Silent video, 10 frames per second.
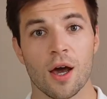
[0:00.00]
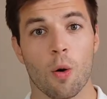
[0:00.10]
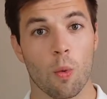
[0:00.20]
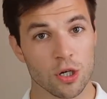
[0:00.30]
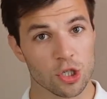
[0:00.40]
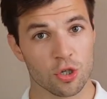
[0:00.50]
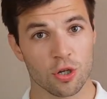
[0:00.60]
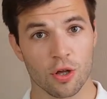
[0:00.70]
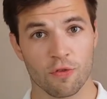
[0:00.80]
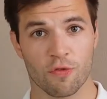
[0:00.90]
What should you
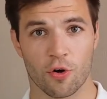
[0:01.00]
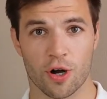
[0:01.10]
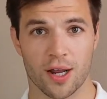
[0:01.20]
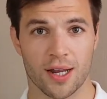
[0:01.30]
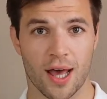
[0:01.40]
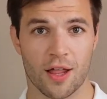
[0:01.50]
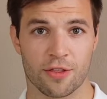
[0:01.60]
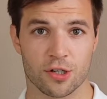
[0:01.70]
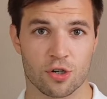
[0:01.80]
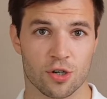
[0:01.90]
look for in a health
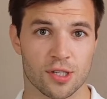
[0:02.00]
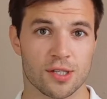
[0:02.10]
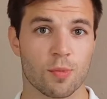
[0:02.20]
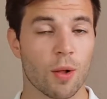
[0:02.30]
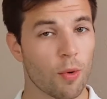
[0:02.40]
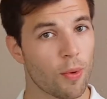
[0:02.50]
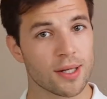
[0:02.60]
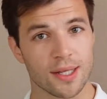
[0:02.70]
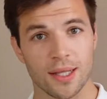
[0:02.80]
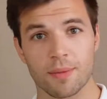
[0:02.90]
insurance? Well, we
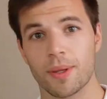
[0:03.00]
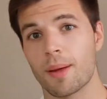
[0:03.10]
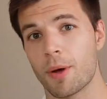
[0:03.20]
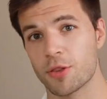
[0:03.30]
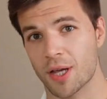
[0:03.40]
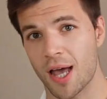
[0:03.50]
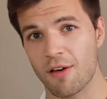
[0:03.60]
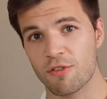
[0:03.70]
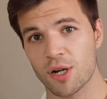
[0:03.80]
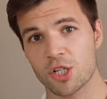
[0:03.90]
went a little bit about the
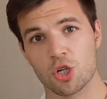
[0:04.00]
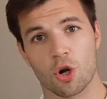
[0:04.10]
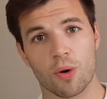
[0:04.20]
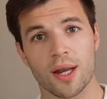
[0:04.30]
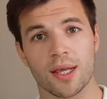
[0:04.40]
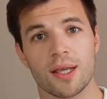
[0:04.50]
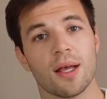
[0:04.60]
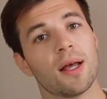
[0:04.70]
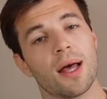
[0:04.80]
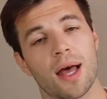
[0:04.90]
coverage already,
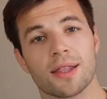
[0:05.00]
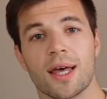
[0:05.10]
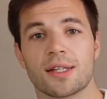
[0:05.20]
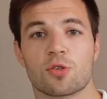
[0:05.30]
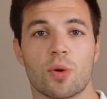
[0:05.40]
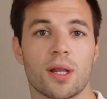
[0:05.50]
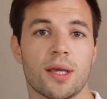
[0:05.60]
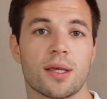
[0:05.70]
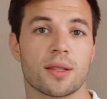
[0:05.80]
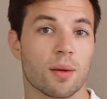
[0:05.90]
and that's
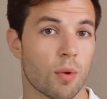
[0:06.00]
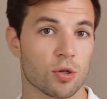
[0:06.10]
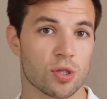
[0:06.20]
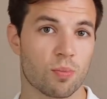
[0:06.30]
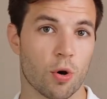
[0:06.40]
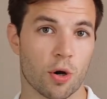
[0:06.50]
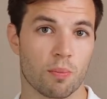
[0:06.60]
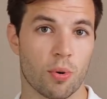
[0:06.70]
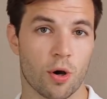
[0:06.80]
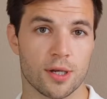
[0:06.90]
really the most
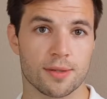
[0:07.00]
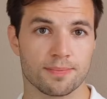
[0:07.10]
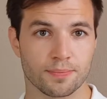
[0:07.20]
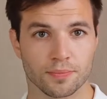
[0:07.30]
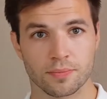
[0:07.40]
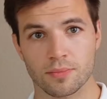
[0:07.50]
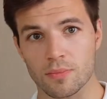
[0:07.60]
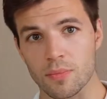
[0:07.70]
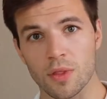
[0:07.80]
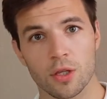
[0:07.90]
important point.
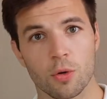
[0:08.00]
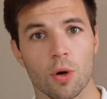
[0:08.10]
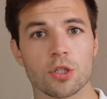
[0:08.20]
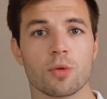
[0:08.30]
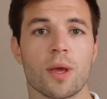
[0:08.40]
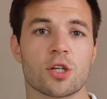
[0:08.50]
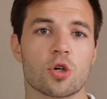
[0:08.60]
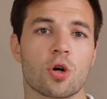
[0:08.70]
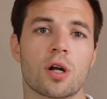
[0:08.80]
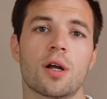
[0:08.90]
You want to make
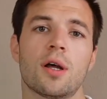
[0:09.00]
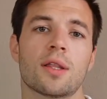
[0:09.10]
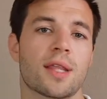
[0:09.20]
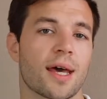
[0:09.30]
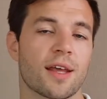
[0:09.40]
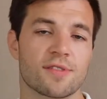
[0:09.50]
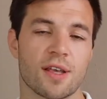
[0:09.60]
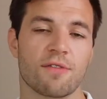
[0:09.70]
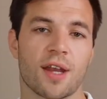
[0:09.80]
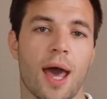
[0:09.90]
sure that if
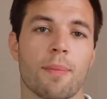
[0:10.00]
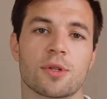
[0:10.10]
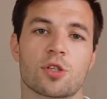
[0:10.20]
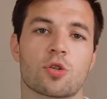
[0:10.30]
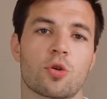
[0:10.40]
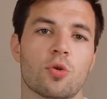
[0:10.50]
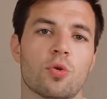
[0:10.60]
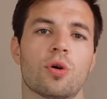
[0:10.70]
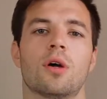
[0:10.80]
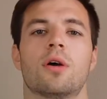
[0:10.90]
something happens to
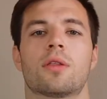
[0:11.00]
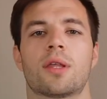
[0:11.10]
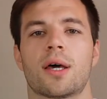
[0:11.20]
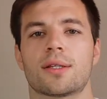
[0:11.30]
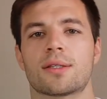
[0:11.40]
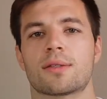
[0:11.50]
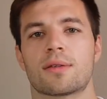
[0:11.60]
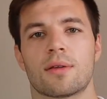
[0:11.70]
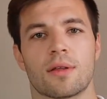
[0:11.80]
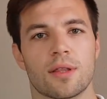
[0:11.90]
you, that
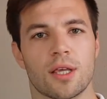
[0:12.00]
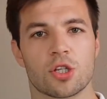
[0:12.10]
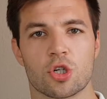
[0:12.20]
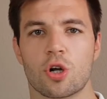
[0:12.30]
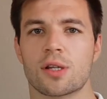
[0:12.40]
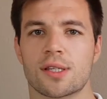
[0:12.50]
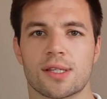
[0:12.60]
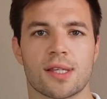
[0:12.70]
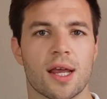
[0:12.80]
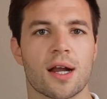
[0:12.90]
the insurance
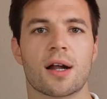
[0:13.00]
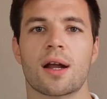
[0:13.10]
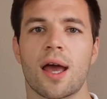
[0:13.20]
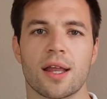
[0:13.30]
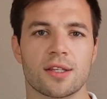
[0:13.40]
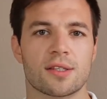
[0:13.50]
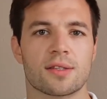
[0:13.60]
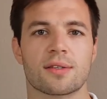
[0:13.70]
is there, and